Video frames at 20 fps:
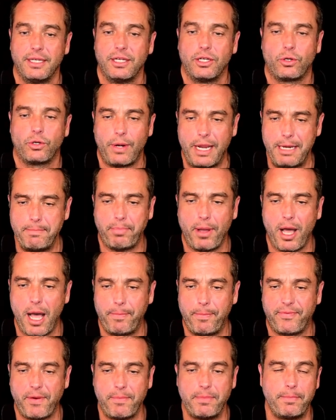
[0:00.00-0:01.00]
Great
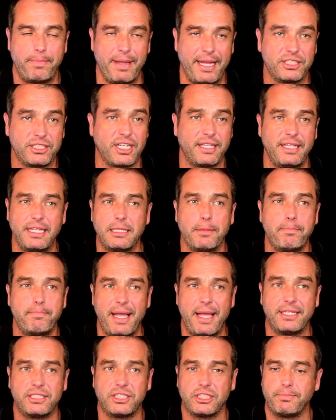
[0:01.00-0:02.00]
pop from the bench. I think the
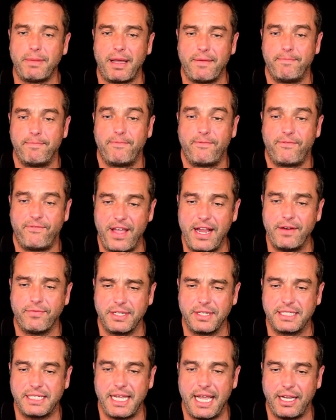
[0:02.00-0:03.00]
bench is my
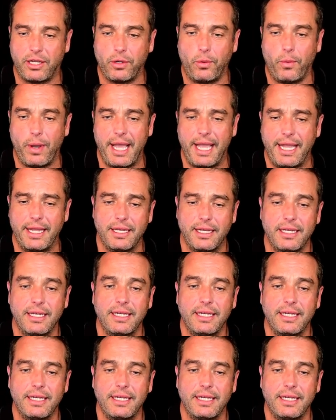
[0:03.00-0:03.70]
favorite takeaway.